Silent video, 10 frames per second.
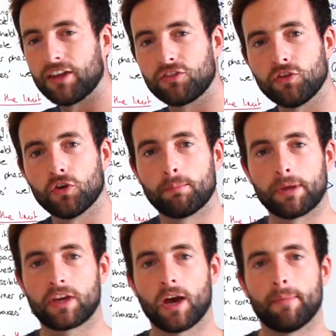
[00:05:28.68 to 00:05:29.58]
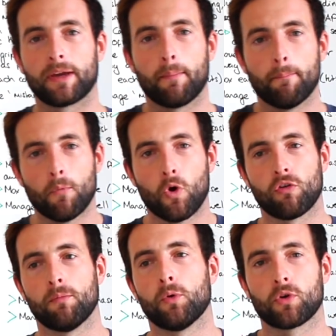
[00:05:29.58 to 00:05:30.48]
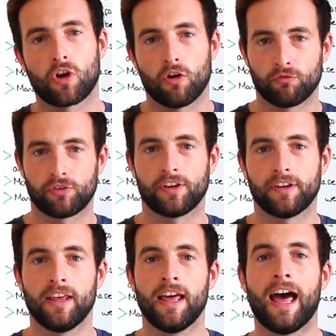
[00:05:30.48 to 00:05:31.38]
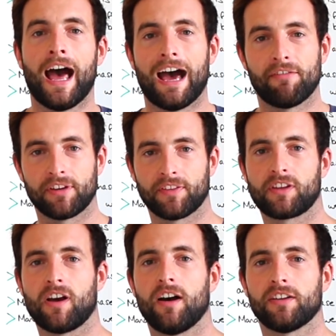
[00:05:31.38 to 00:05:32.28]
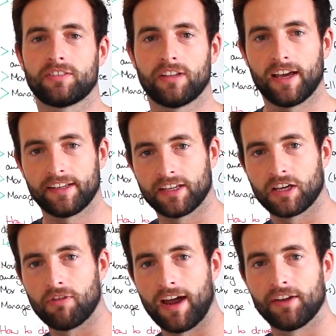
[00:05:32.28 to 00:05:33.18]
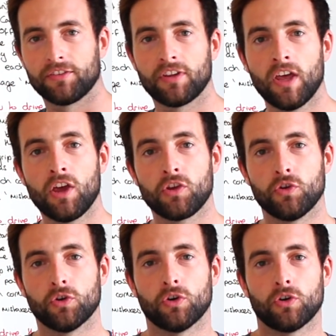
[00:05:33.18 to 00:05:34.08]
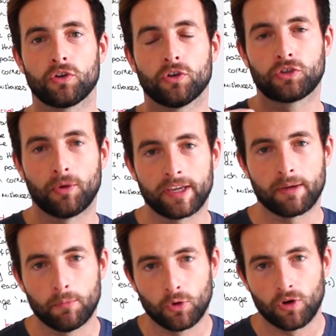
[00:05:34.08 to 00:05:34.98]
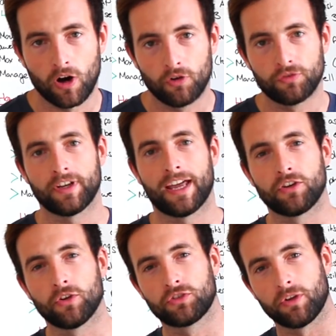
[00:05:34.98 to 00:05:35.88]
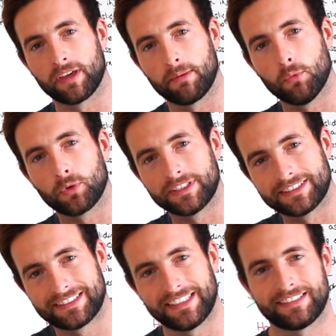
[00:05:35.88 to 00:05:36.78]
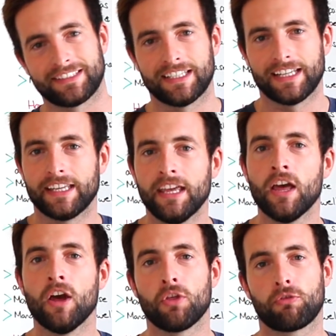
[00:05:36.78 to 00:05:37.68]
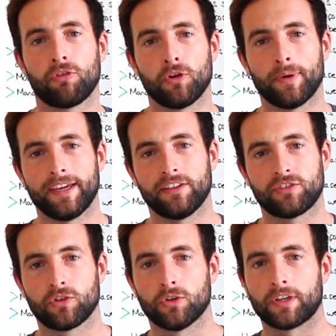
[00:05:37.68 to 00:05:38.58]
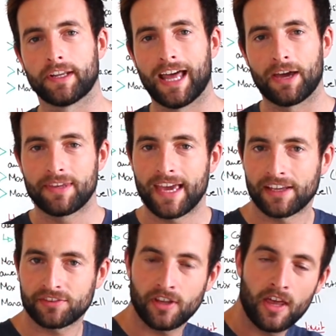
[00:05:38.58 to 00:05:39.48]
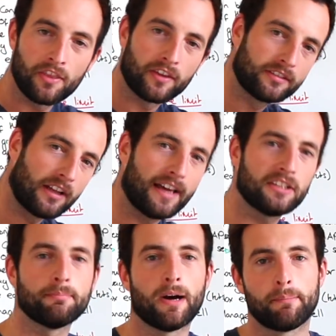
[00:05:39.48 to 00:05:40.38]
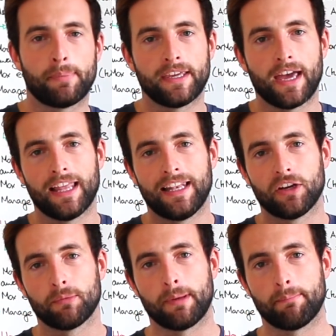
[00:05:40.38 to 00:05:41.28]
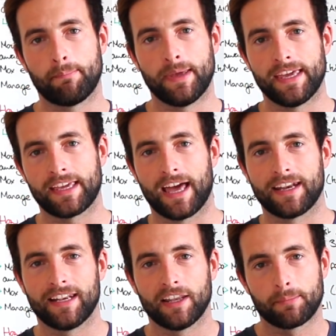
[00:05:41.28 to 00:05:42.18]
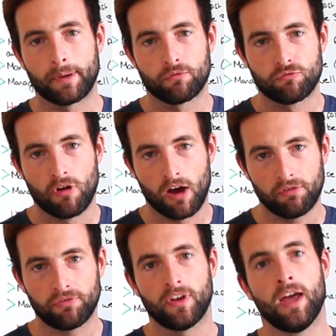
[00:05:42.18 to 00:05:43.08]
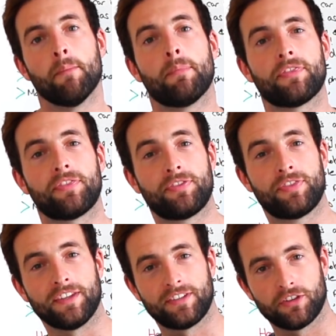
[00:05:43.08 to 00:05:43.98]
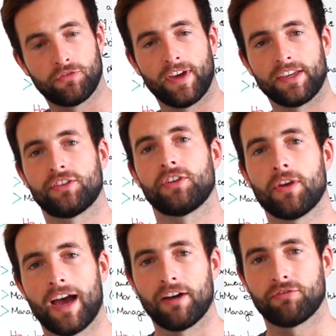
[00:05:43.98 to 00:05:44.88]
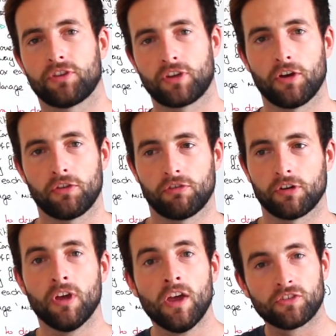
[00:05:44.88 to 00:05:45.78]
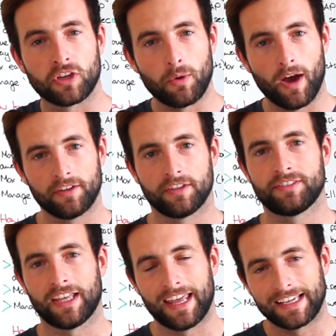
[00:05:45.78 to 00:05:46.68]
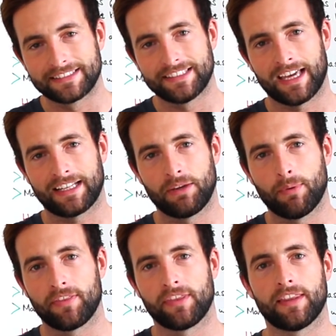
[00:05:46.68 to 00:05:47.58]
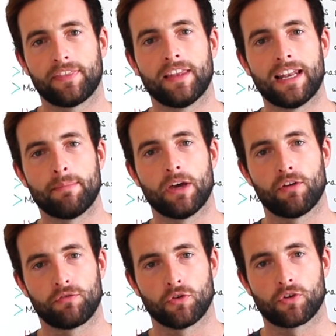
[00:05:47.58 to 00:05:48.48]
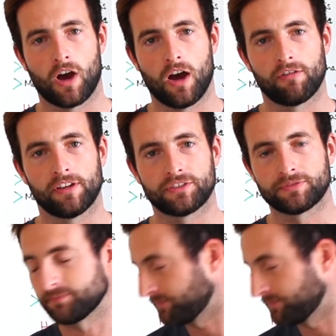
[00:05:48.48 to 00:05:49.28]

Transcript: as you're becoming more and more confident having the car sliding around, you're doing it more often and you're doing it more consistently through each corner. Now, yes, the slides might be a little bit big and a little bit rough, but this is a phase that you have to go through so you understand exactly where the limit of your car is.